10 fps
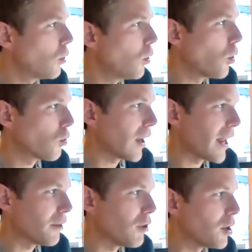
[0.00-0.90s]
oral
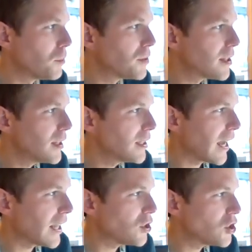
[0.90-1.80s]
anaerobes,
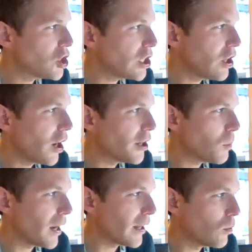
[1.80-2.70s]
and GI
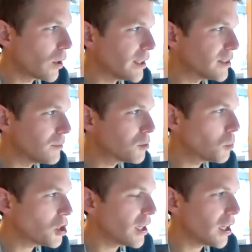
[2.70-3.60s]
dwelling organisms,
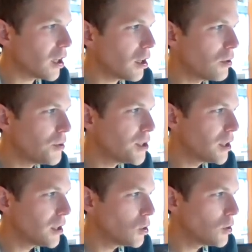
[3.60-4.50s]
which can include
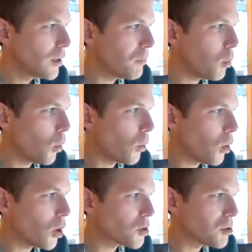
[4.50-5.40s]
important
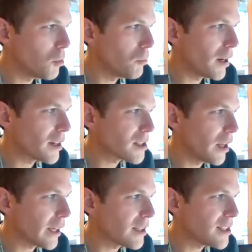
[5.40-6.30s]
hospital bugs
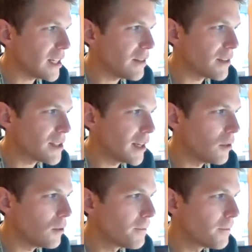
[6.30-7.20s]
like C. difficile.